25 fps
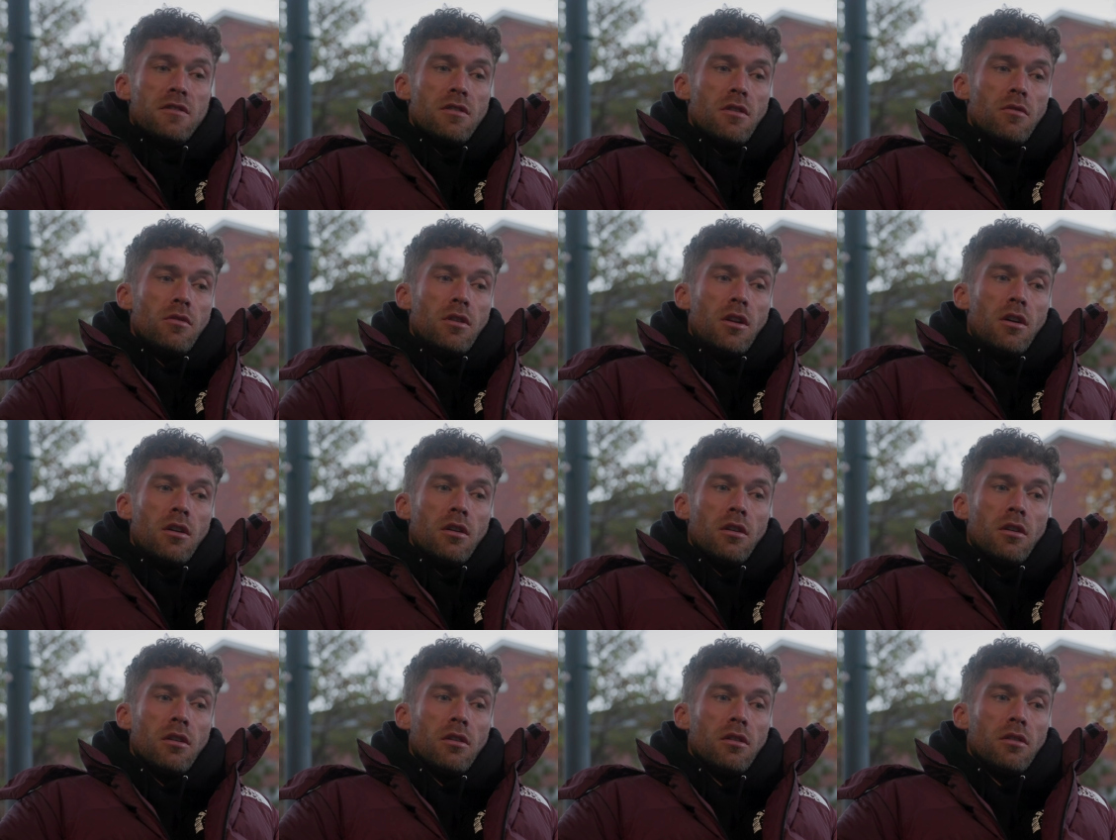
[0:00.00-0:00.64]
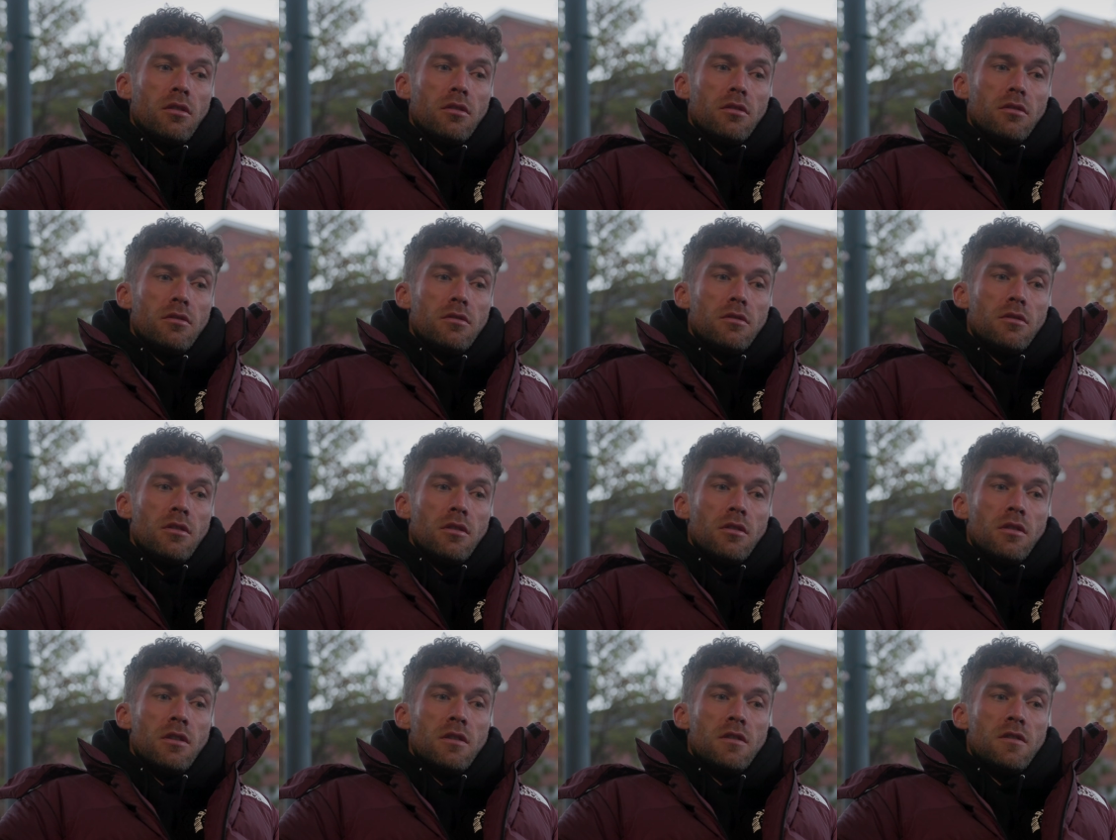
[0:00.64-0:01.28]
up a sense of
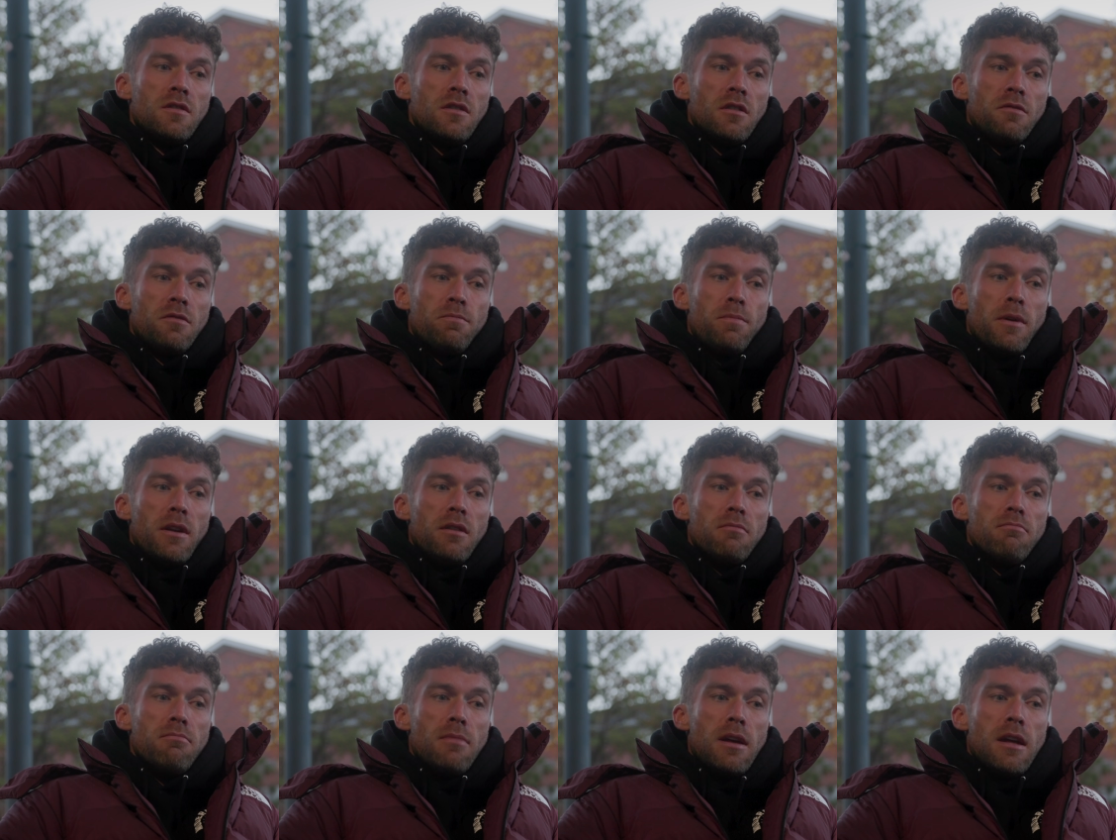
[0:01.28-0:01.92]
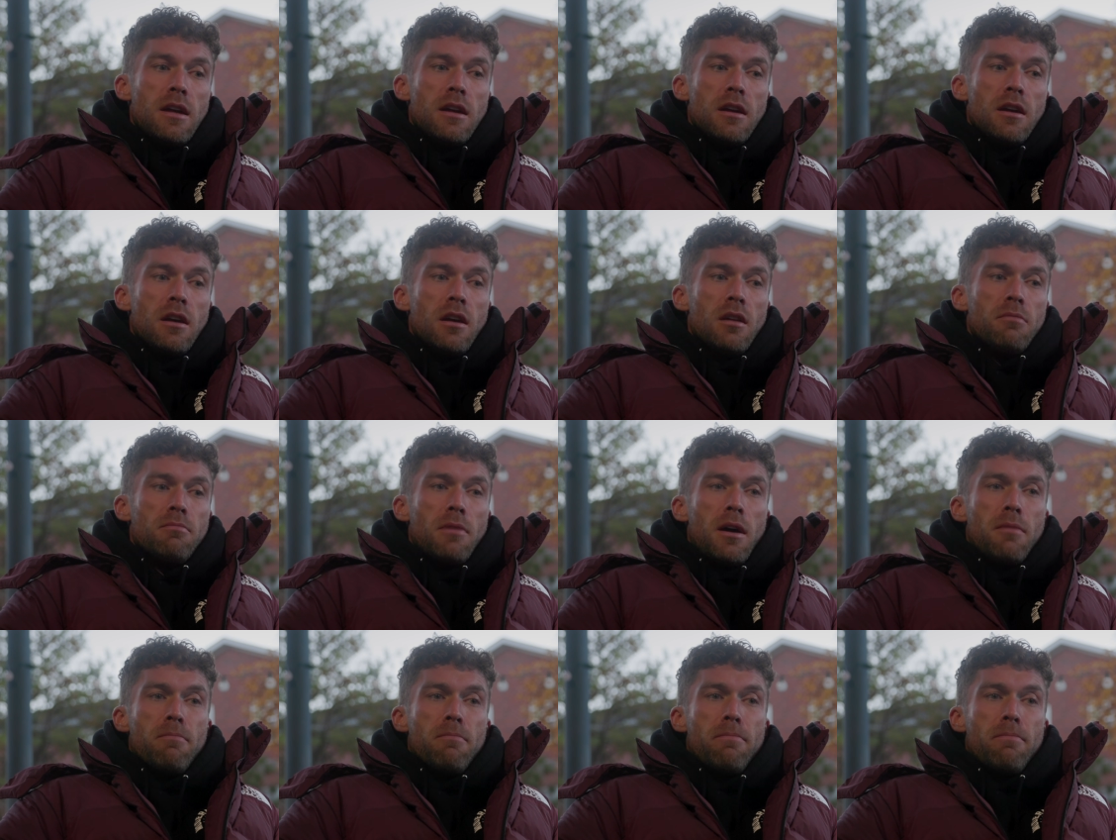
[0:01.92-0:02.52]
conflict. Conflict can be